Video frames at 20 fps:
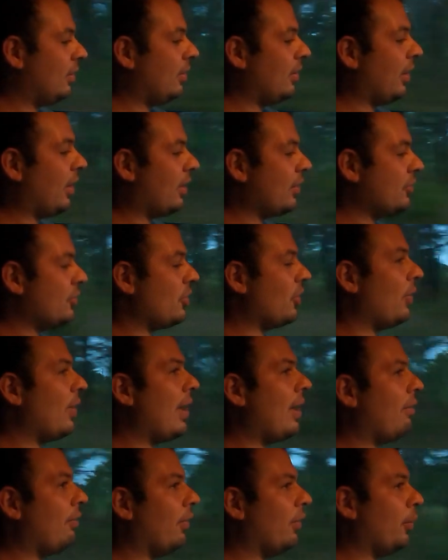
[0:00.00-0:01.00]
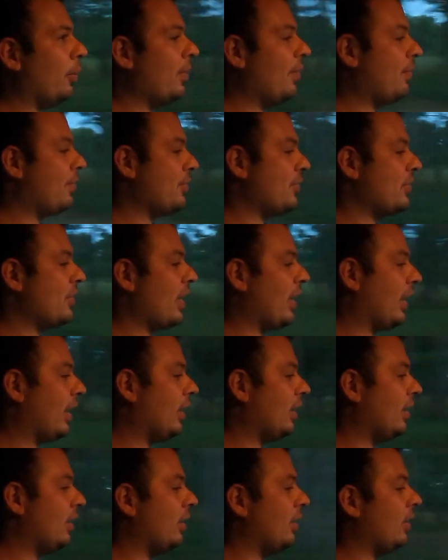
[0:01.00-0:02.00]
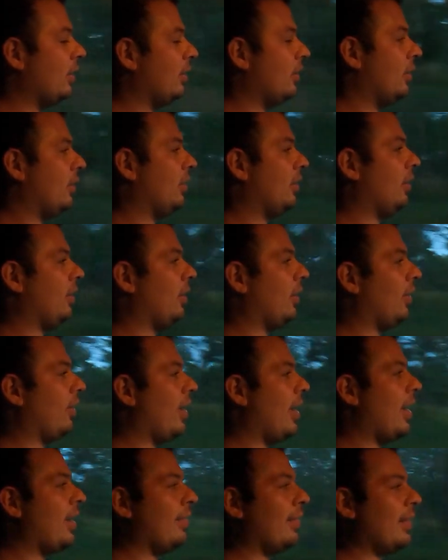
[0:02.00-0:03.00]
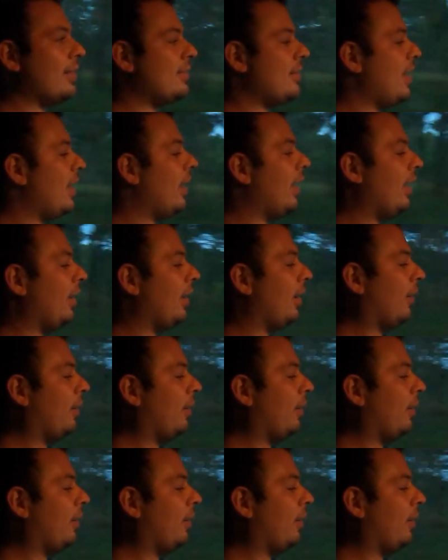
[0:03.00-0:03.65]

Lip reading: I gotta slow down a little bit for second. Okay, and let's hit it.